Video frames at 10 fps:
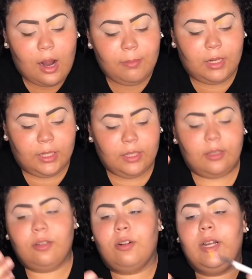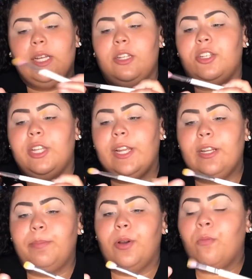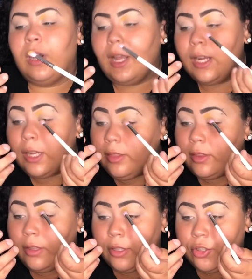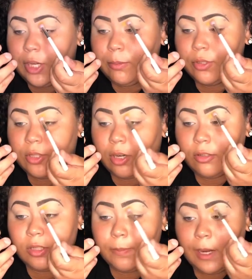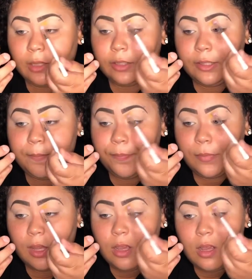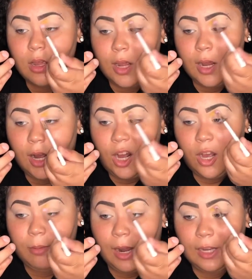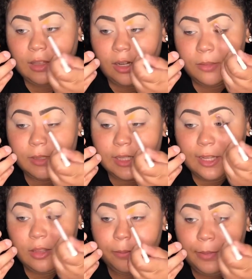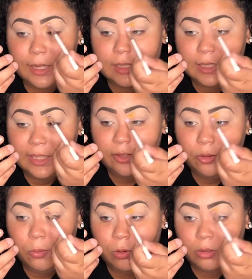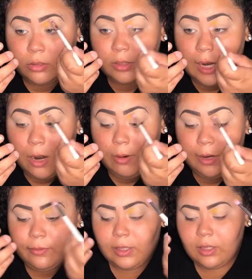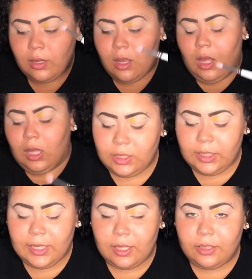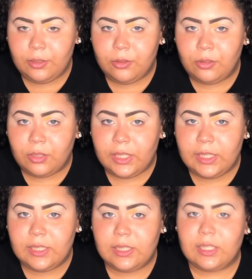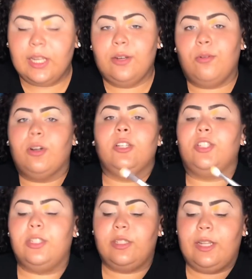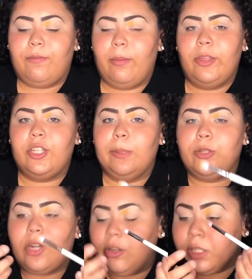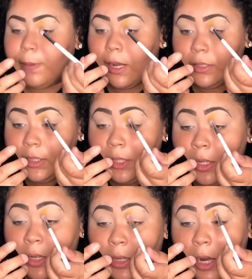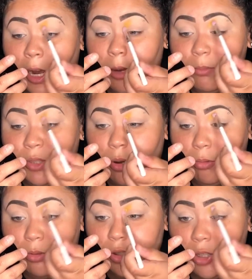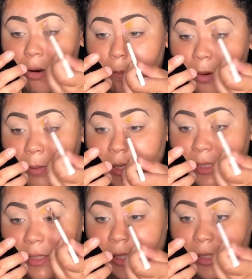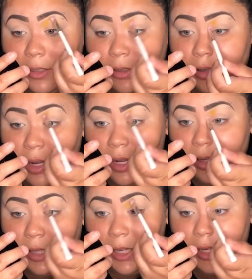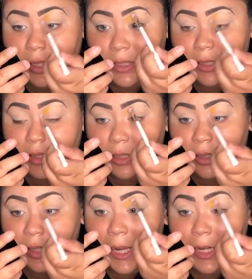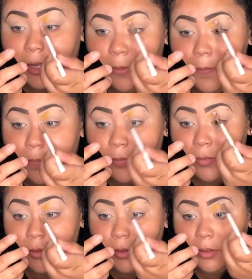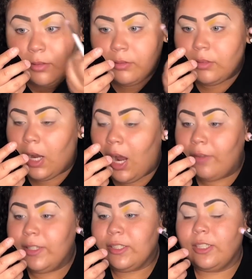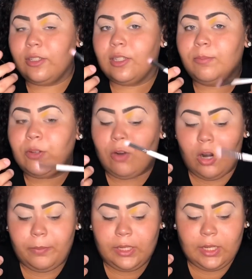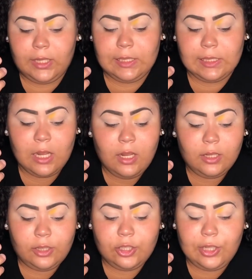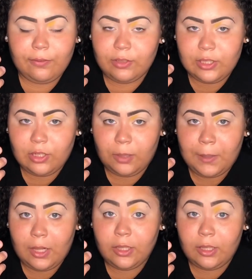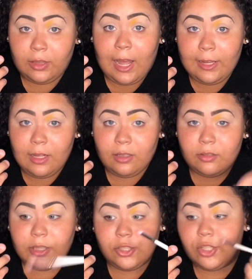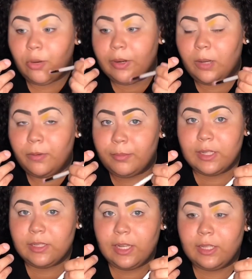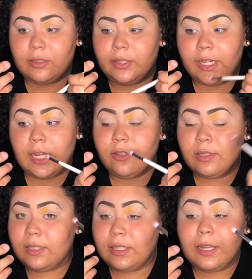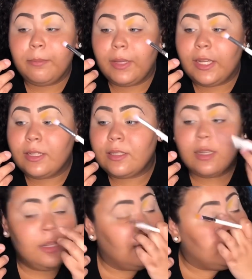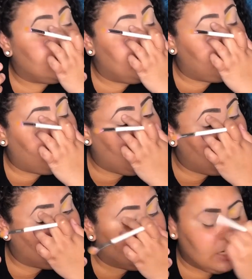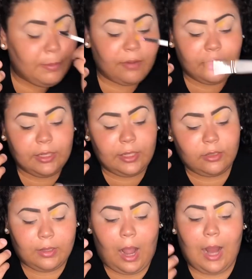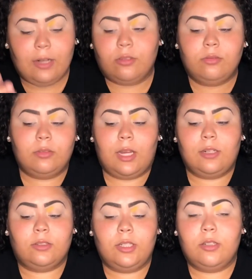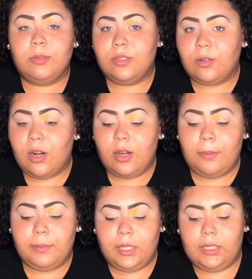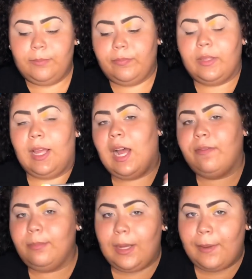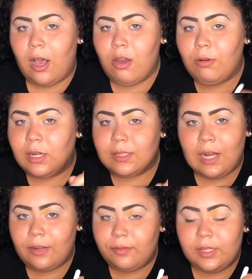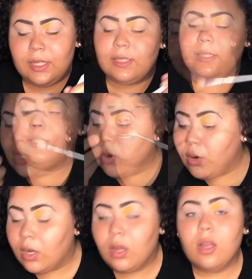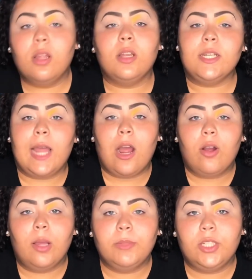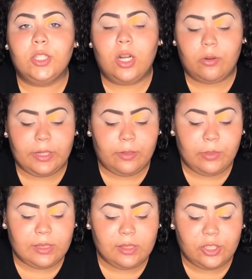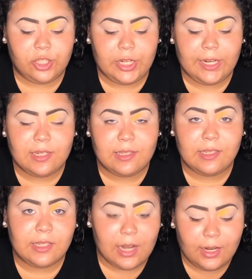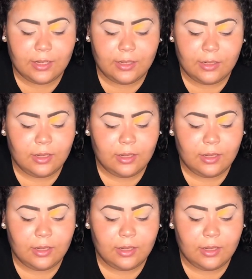I'm not gonna throw any shade, but when I got the James Charles palette, um, I thought it was like the best thing in the world. However, the yellow, greens, and oranges from the James Charles palette um, don't show up on my skin. And like, obviously there's something wrong because the Jeffree Star palette, that yellow is showing up on my skin. And I use the same base, same primer, same everything. I don't, I don't know what's wrong, but half of my palette works and half of it doesn't. So now I'm gonna go in with the shade Suck.